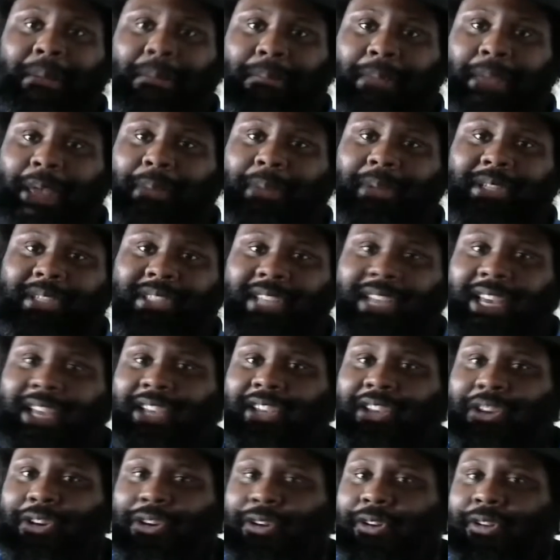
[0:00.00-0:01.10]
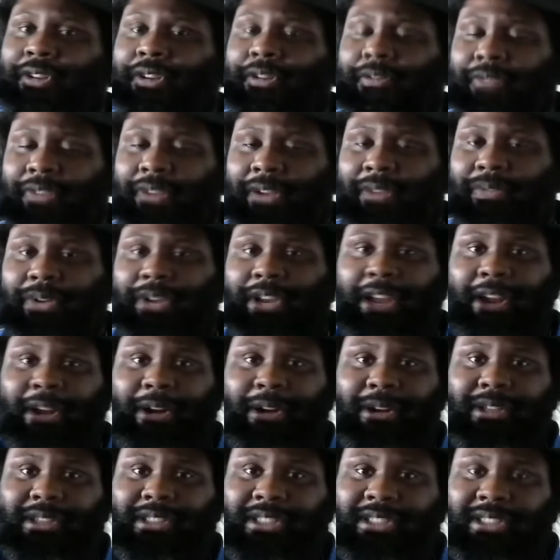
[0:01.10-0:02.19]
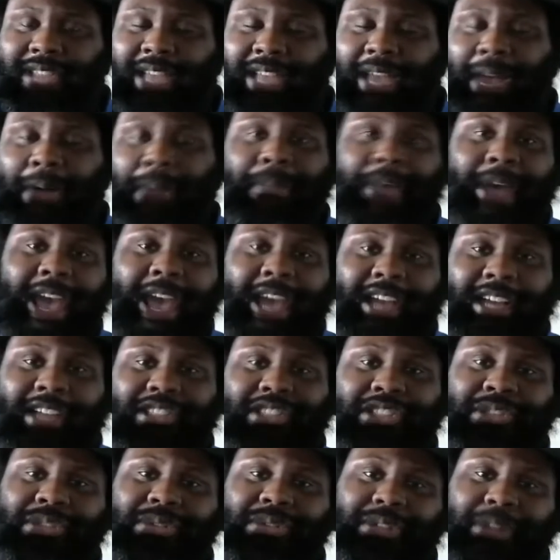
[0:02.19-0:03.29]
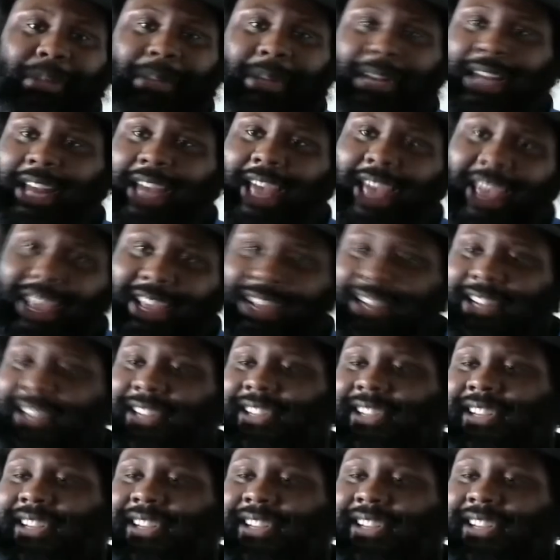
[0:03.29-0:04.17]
maybe take your favorite characters out back and shoot them in the head.